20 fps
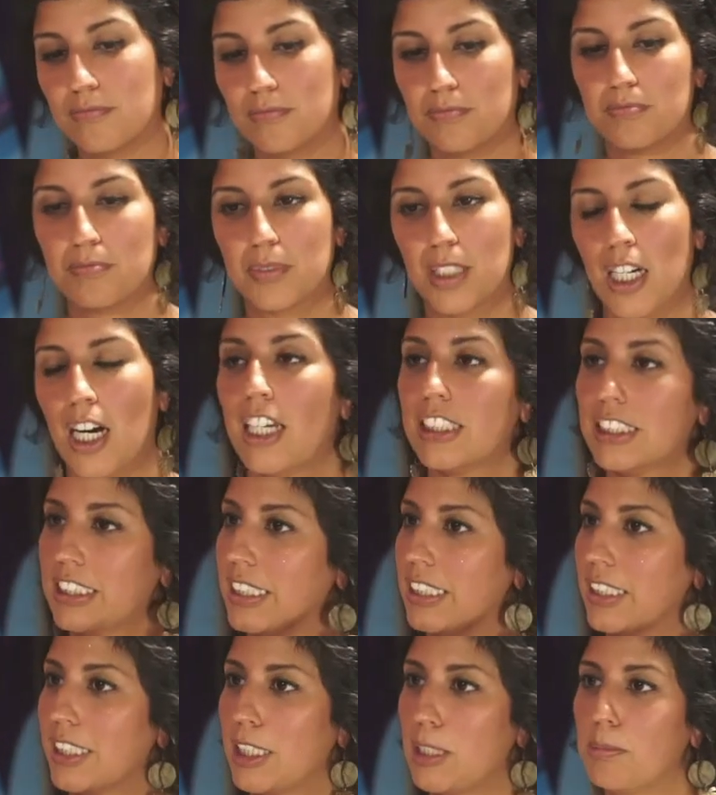
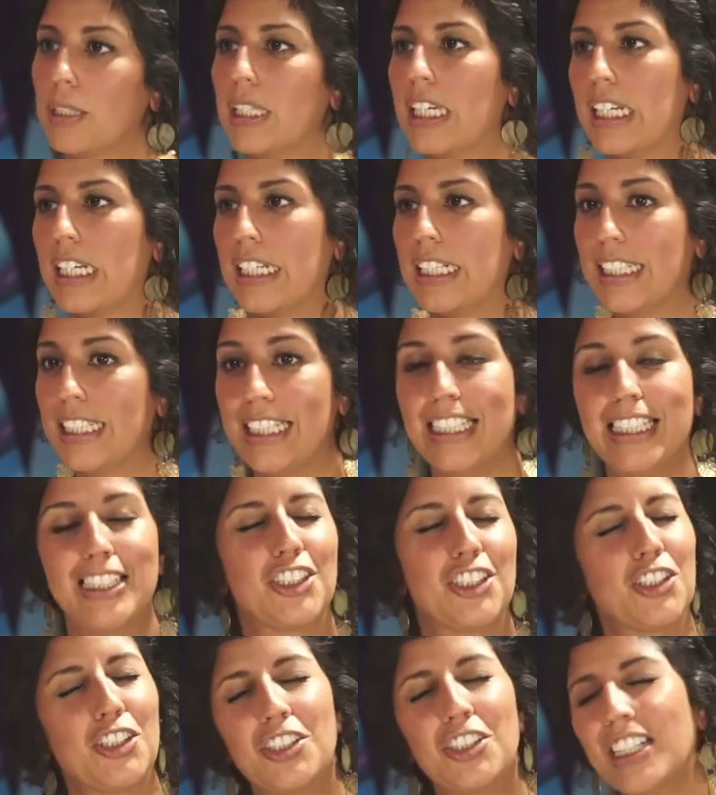constantly planning. He
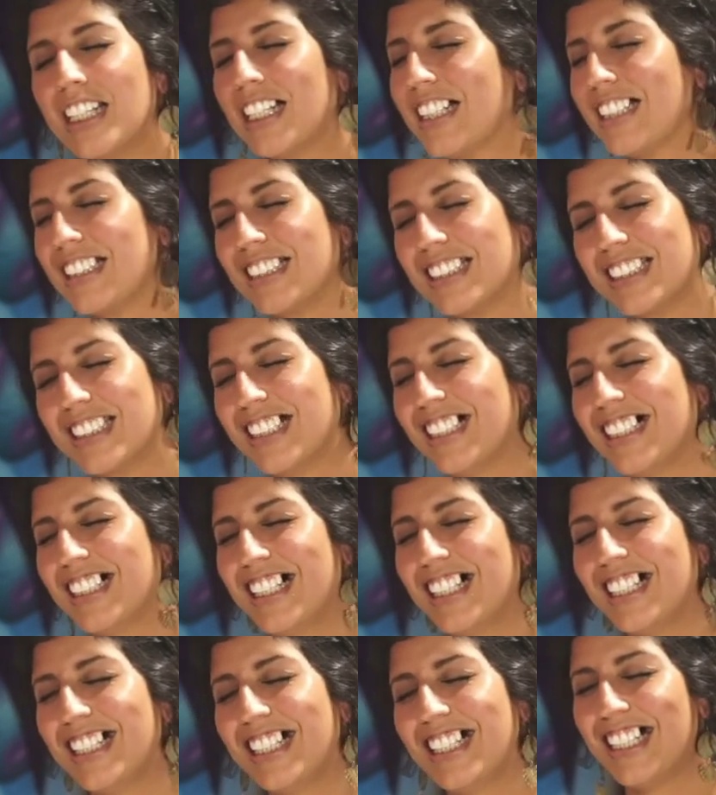sure does. Nice.
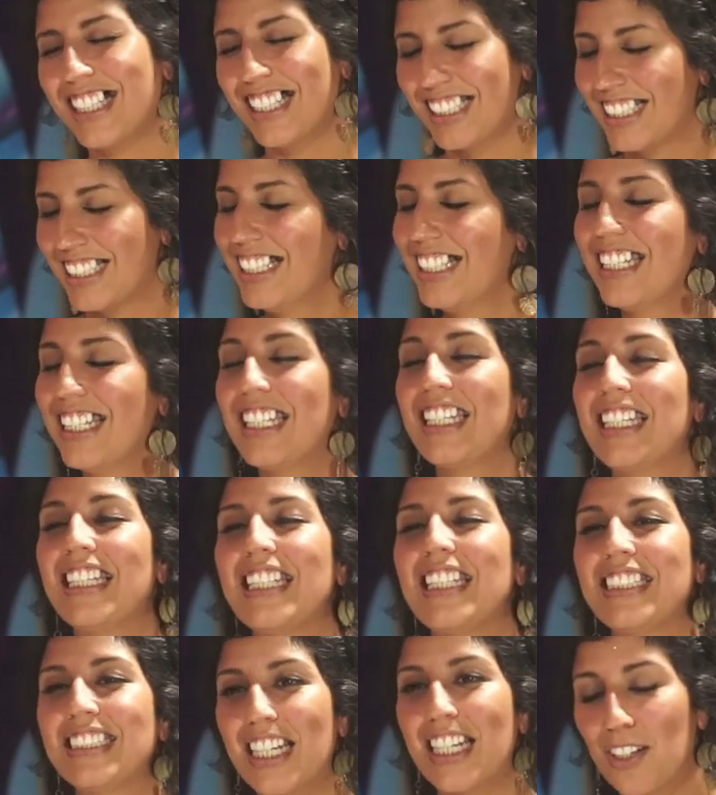
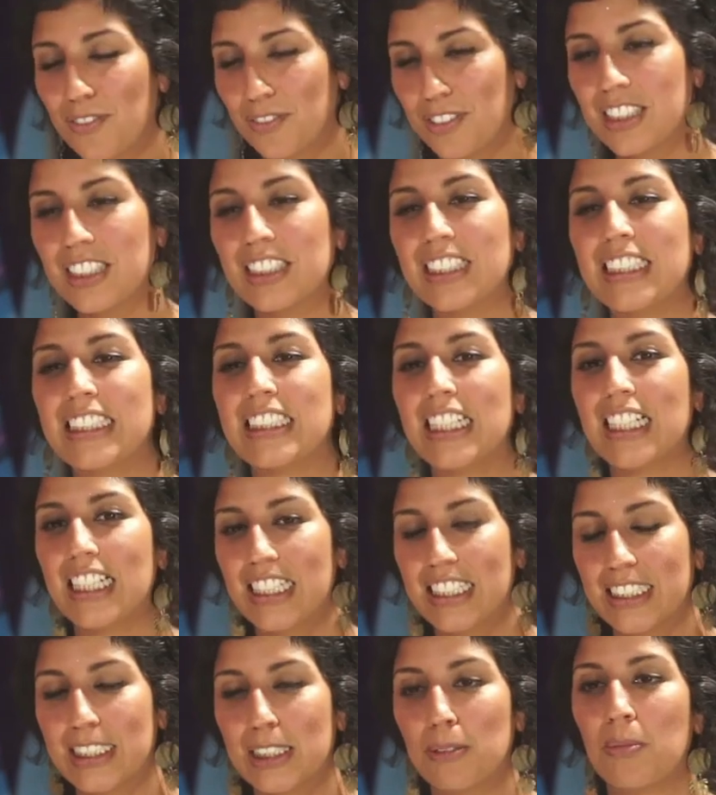He definitely
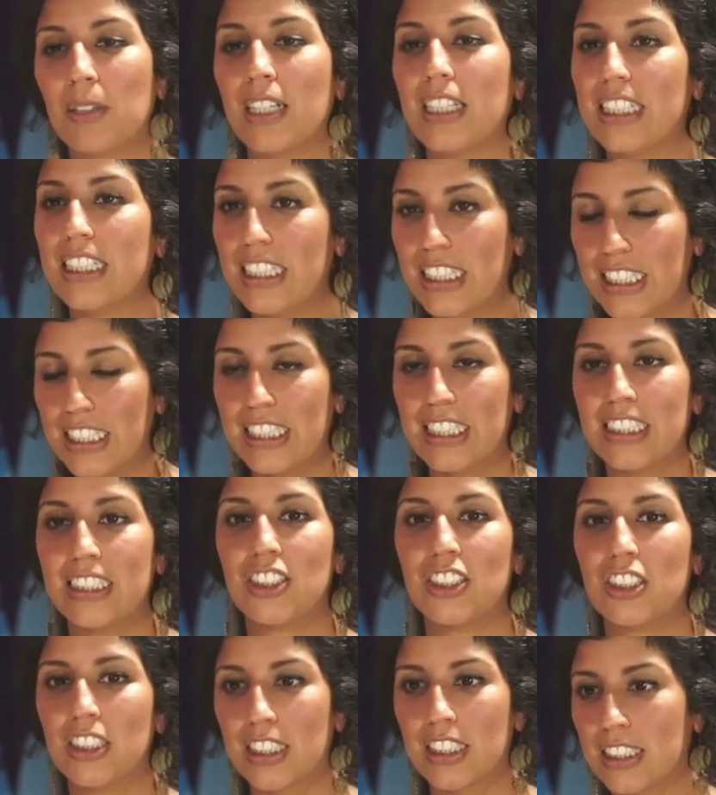does. But he is
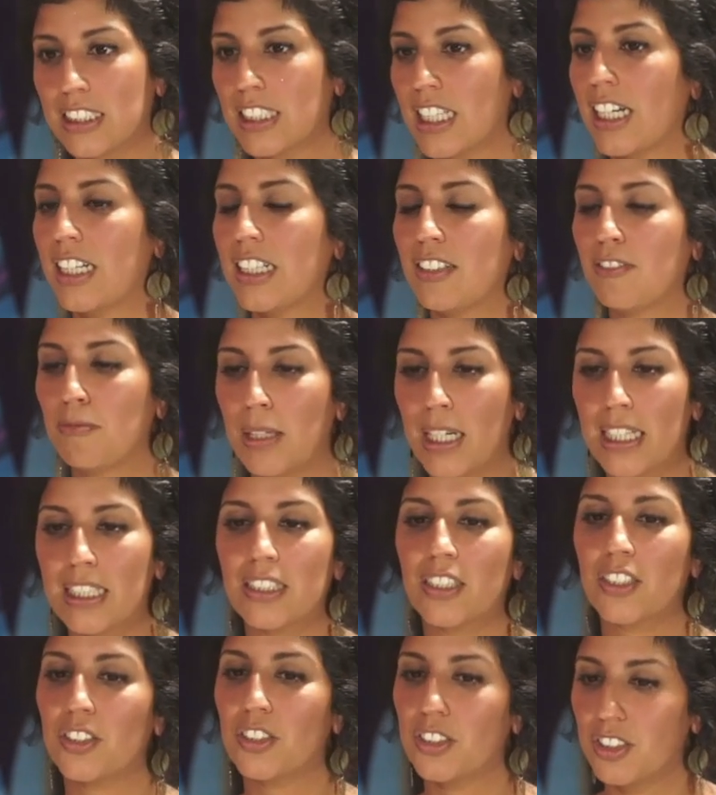just kind of my
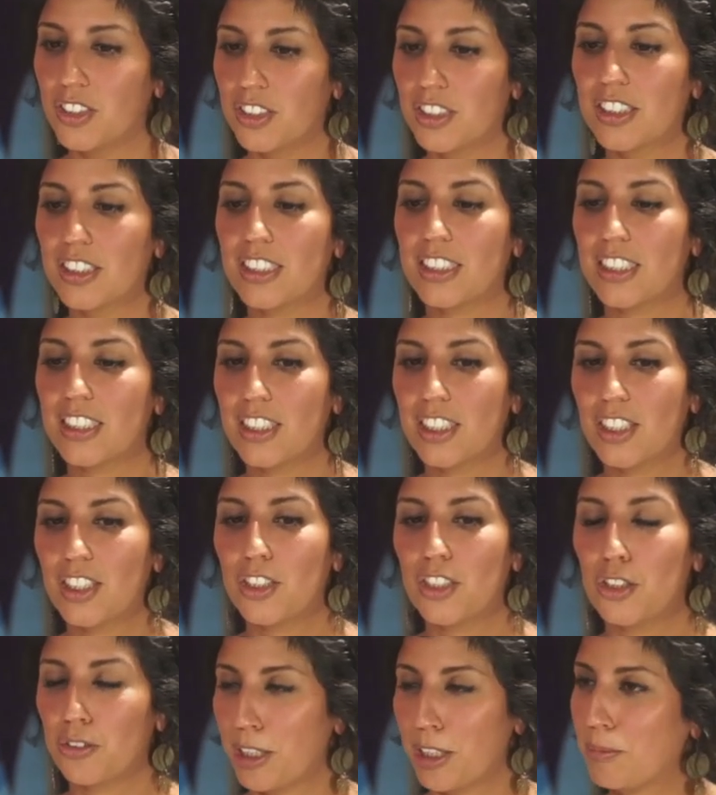little
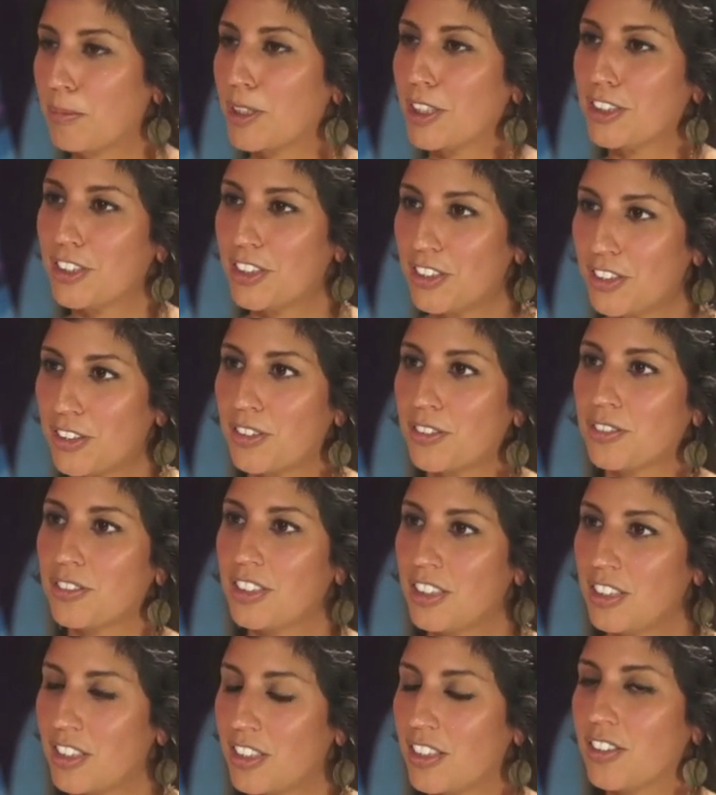dreamer too,
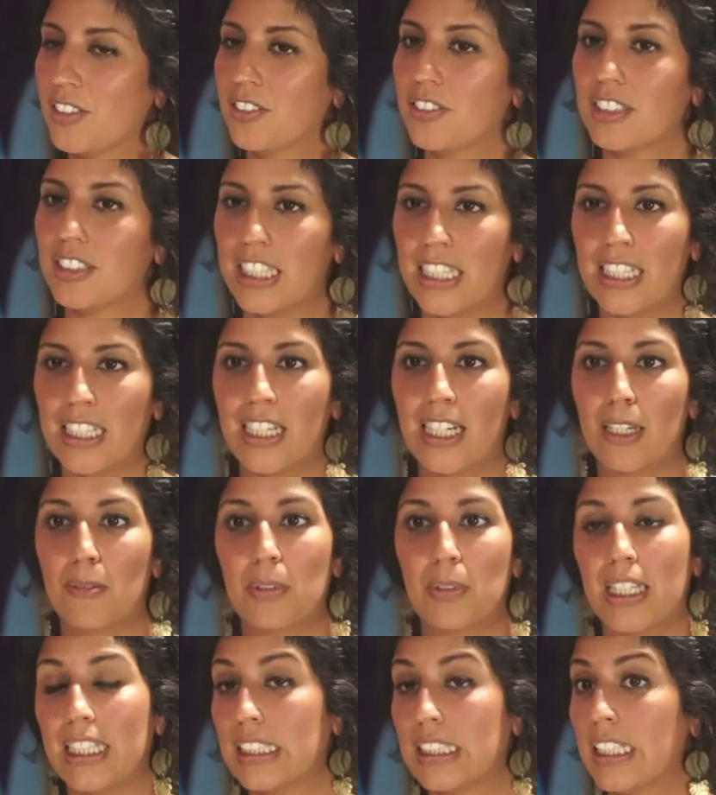you know. Good. And I'm
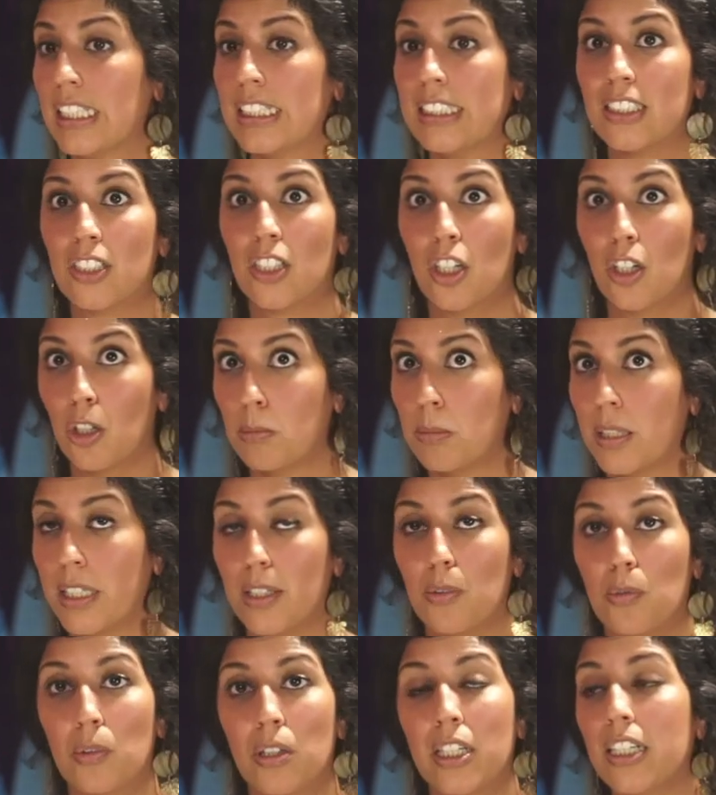like, let's go, buddy.
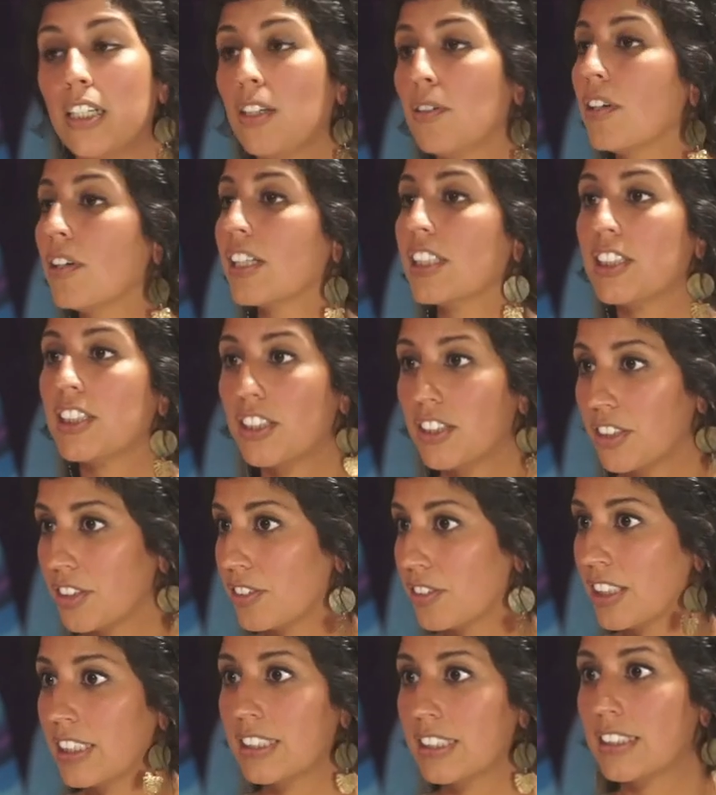What do you want to do?
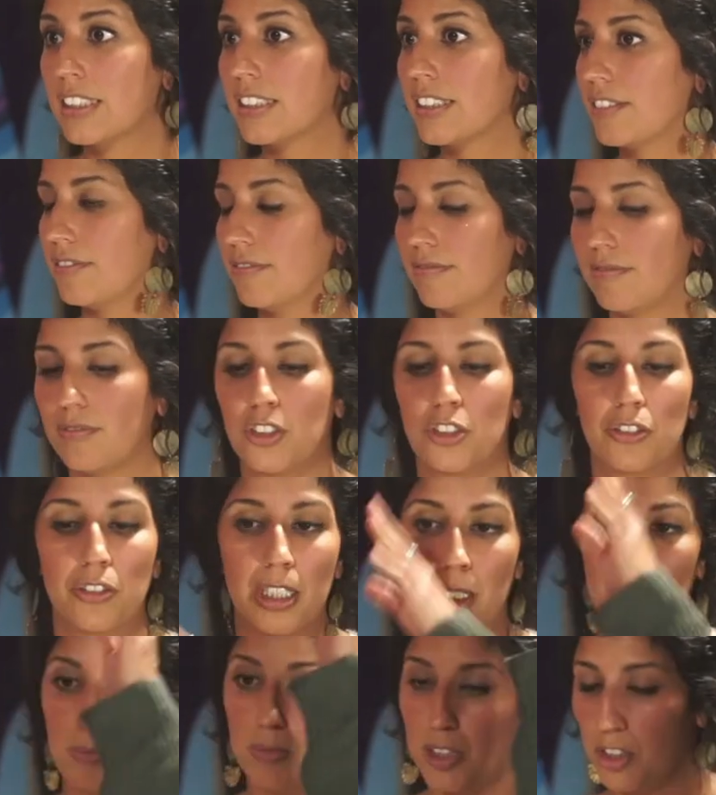Let's
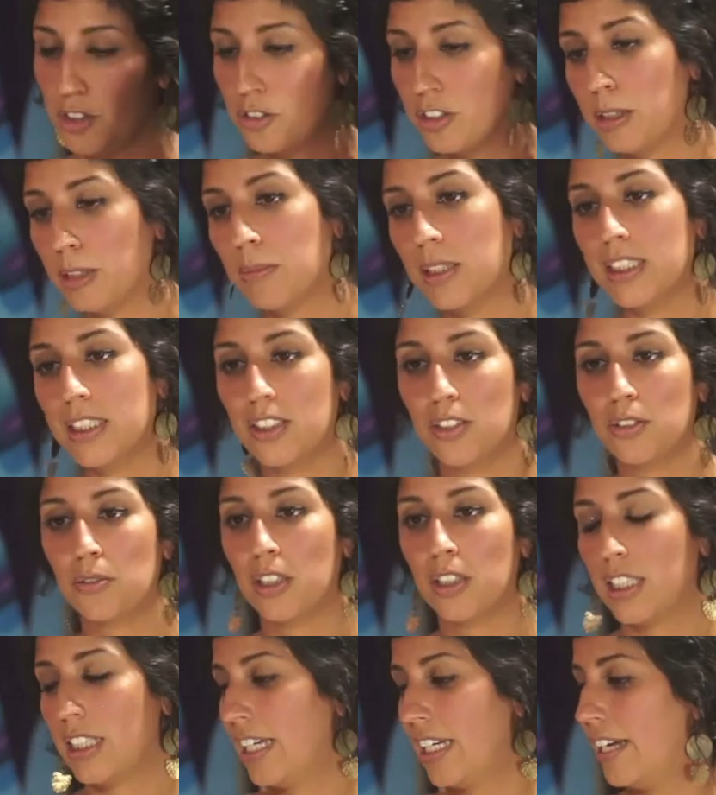dream the dreamest. You
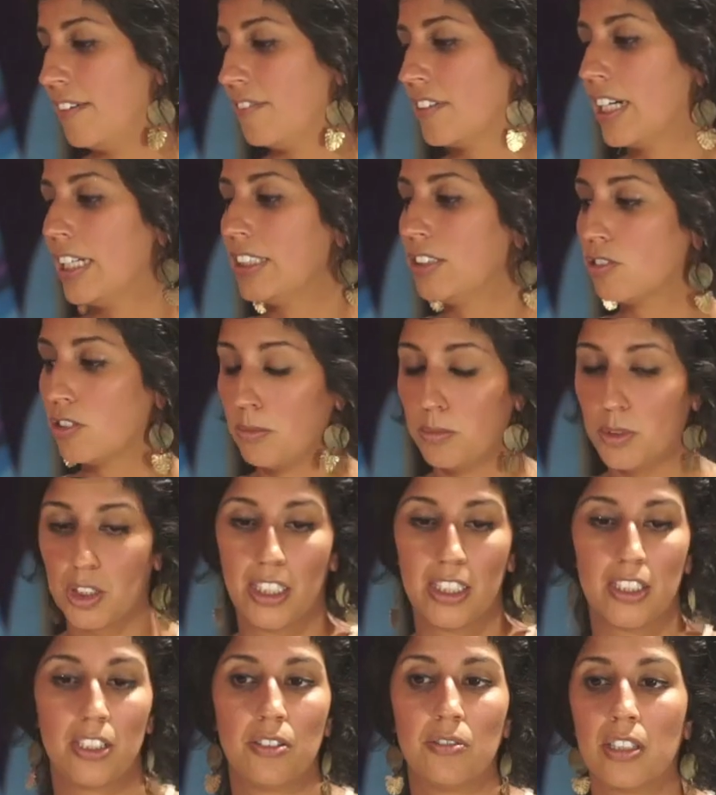want to have an ice cream
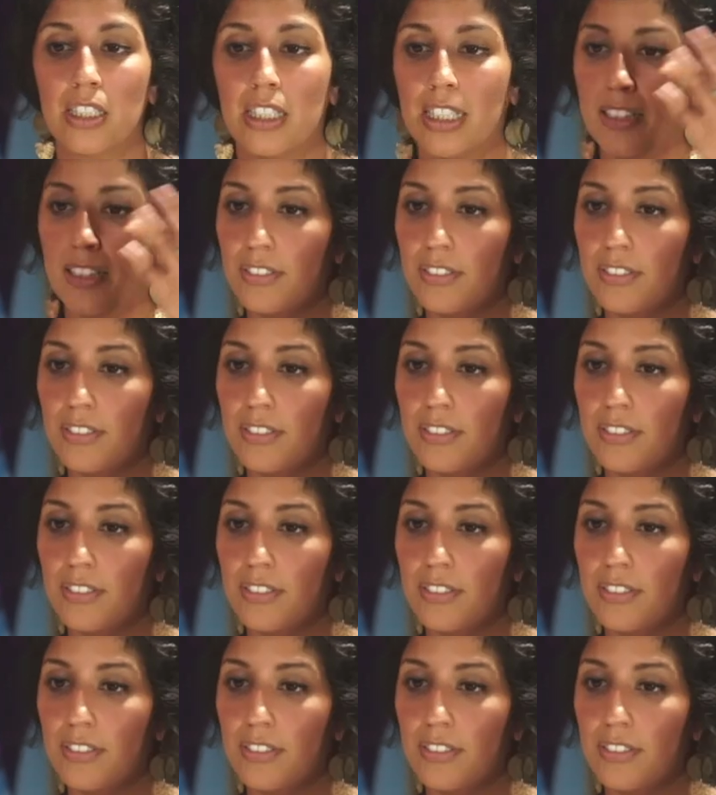truck, you want to have,